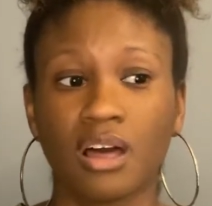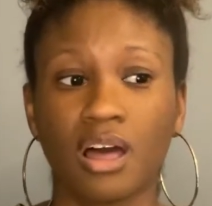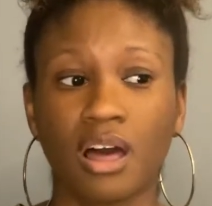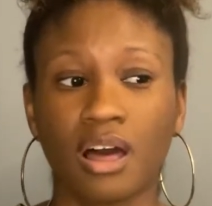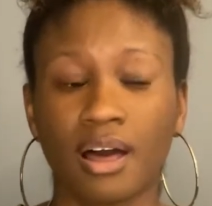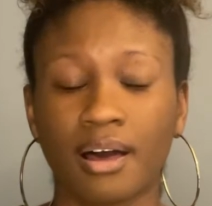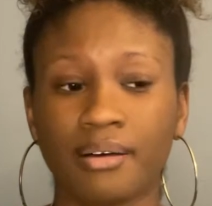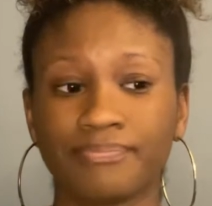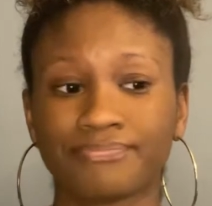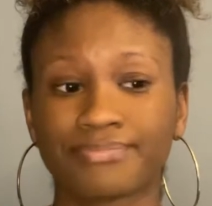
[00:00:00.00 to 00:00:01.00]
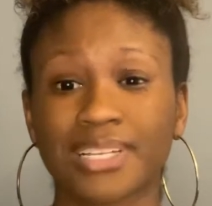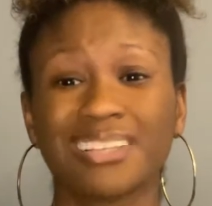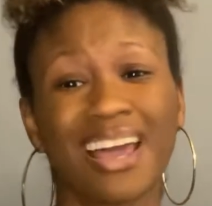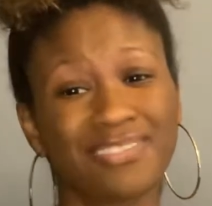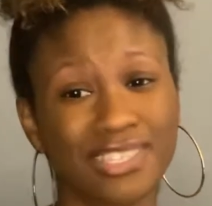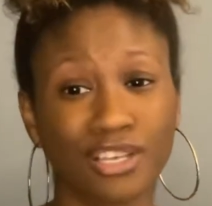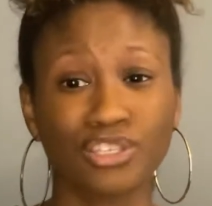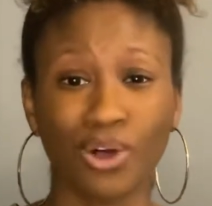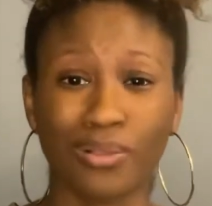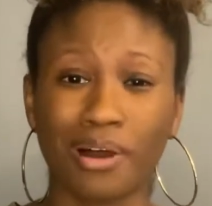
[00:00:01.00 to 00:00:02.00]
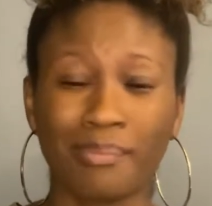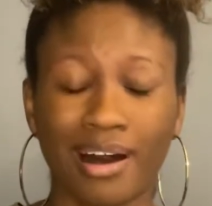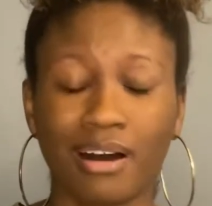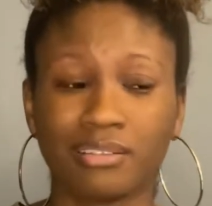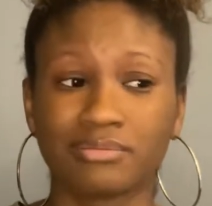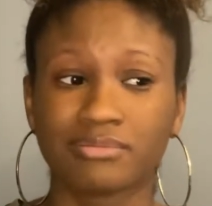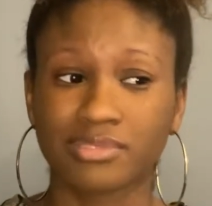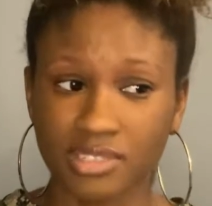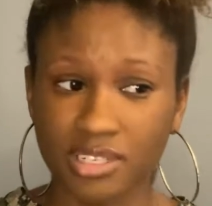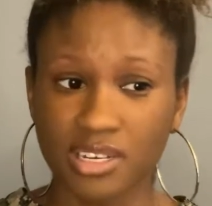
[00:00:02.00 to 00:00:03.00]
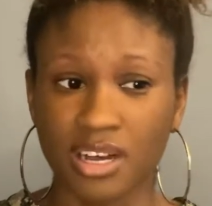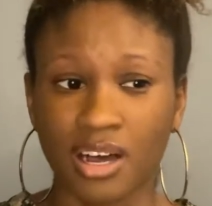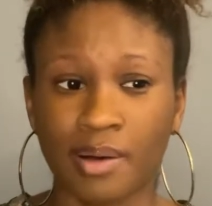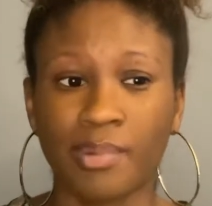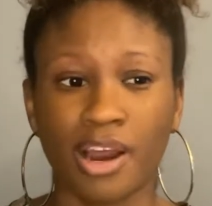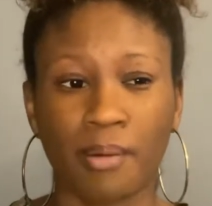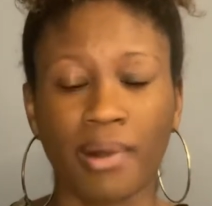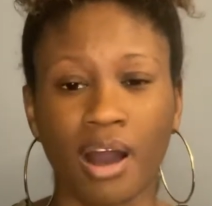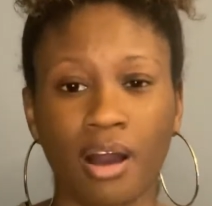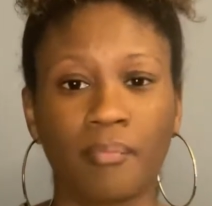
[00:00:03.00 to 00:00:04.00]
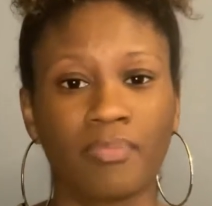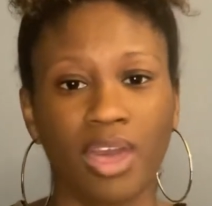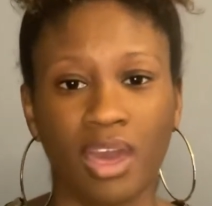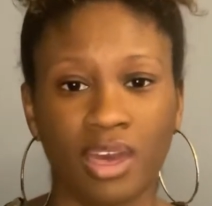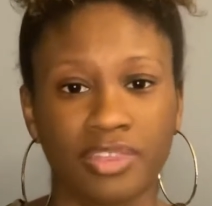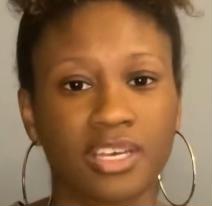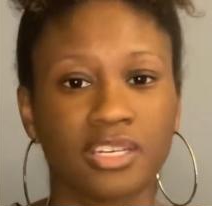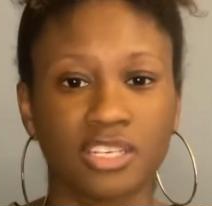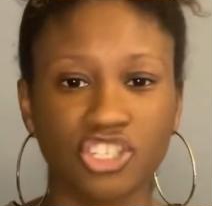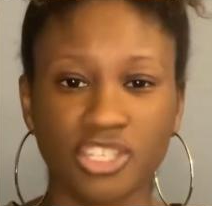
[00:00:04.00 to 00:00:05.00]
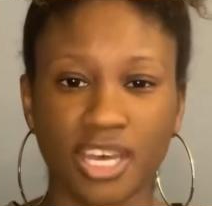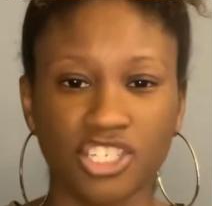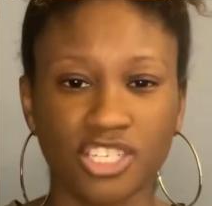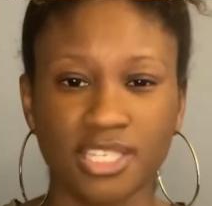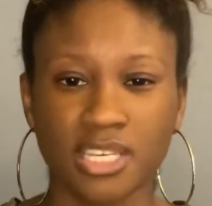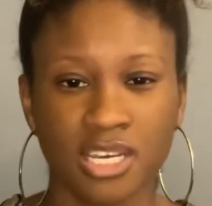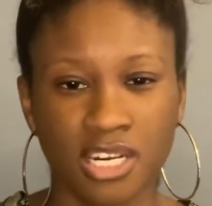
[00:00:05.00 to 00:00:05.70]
Zola about her mom and the condition that she's in.